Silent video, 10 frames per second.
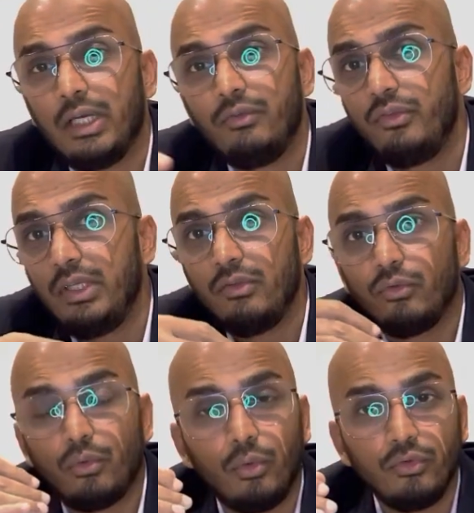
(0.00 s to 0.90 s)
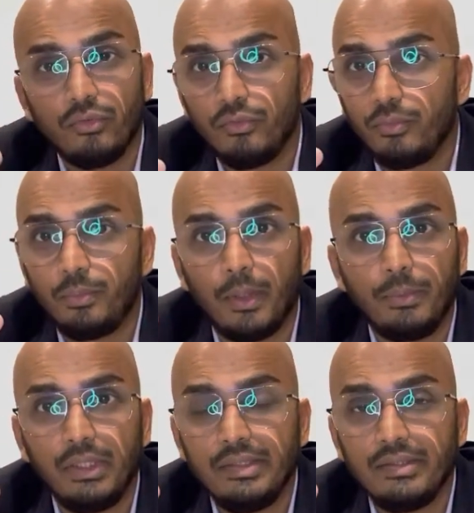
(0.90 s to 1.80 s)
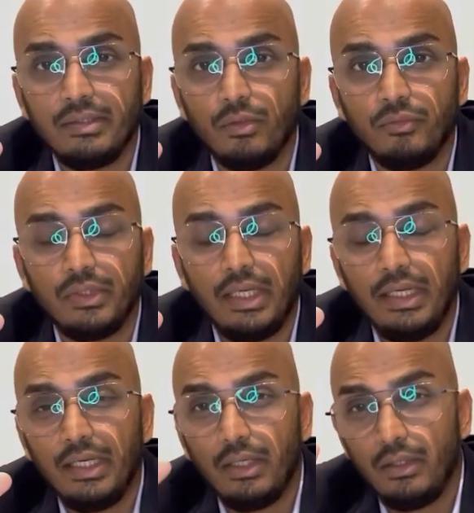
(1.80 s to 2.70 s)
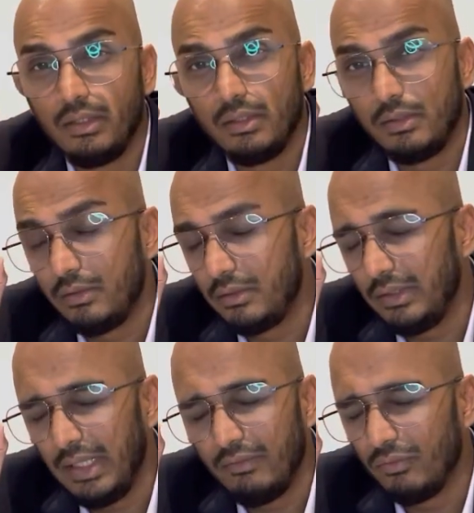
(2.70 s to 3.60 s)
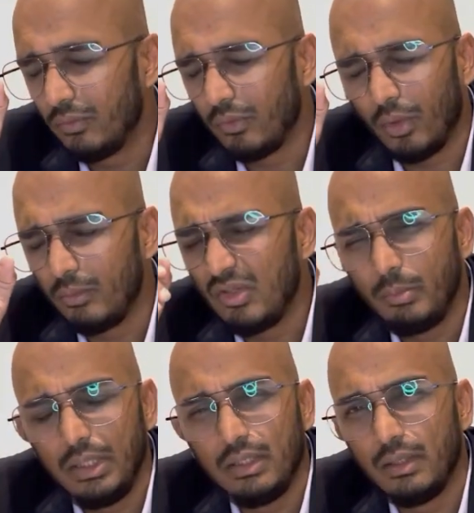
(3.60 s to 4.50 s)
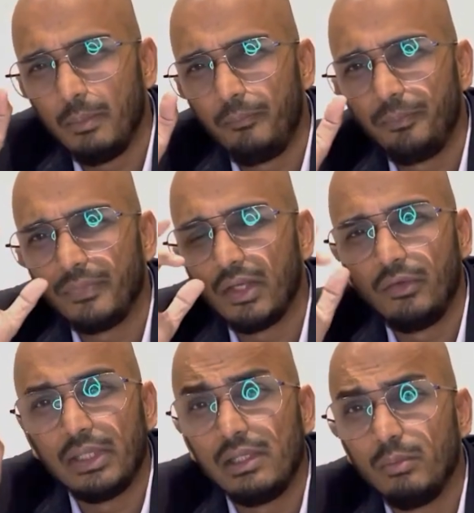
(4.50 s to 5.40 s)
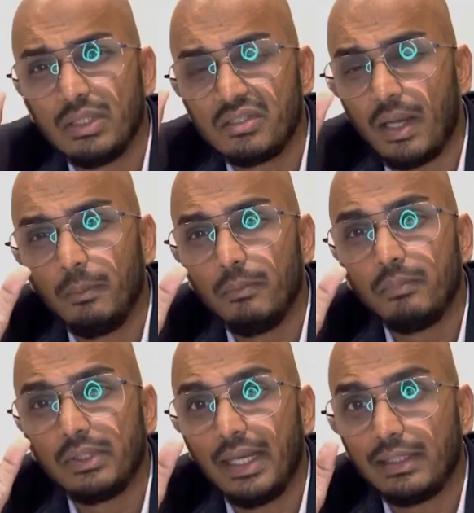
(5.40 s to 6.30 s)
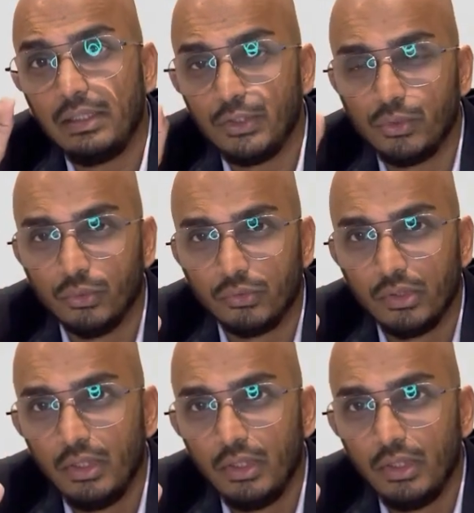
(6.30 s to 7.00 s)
I've seen scores of properties over there and they've always been riddled with some title issues.